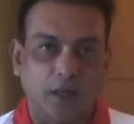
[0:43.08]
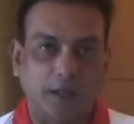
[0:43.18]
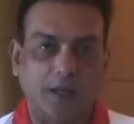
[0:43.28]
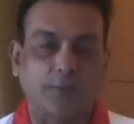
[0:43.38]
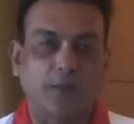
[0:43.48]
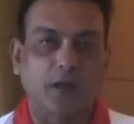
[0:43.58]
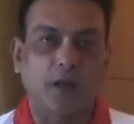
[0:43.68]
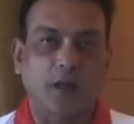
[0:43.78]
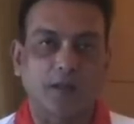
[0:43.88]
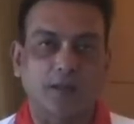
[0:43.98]
captain
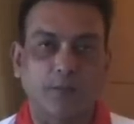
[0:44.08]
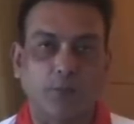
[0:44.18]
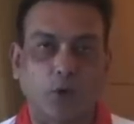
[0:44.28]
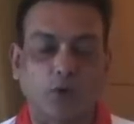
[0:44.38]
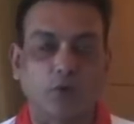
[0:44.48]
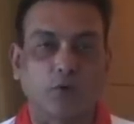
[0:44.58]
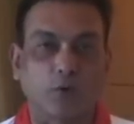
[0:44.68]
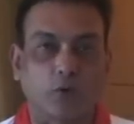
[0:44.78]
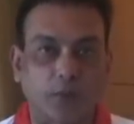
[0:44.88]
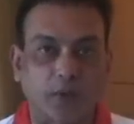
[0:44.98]
has an important role
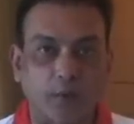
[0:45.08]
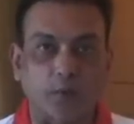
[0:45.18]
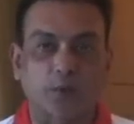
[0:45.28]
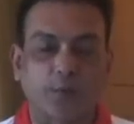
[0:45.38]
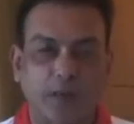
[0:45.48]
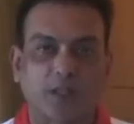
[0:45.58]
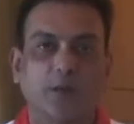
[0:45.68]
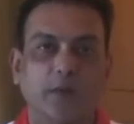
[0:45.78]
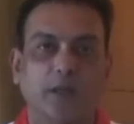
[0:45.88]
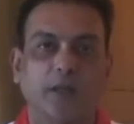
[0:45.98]
to play,
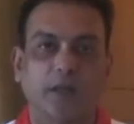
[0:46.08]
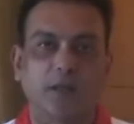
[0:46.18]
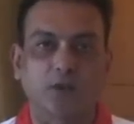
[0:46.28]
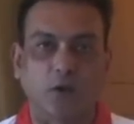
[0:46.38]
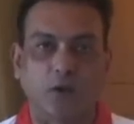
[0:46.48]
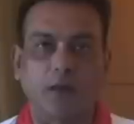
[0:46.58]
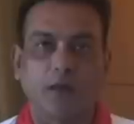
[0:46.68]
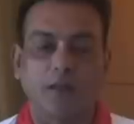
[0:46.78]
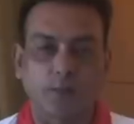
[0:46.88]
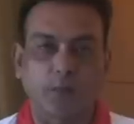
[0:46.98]
especially when the heat is on,
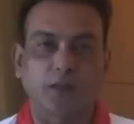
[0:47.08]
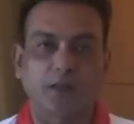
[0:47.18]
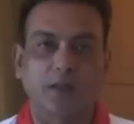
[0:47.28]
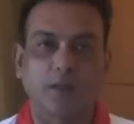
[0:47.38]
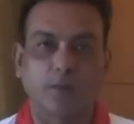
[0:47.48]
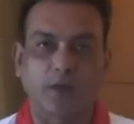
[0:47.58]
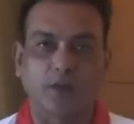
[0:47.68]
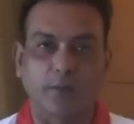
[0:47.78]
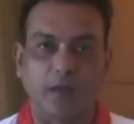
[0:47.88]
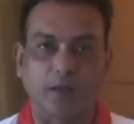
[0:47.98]
and especially in
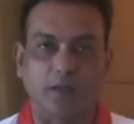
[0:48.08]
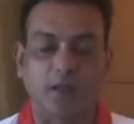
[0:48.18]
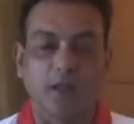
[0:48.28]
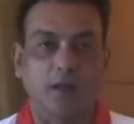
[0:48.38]
pressure matches.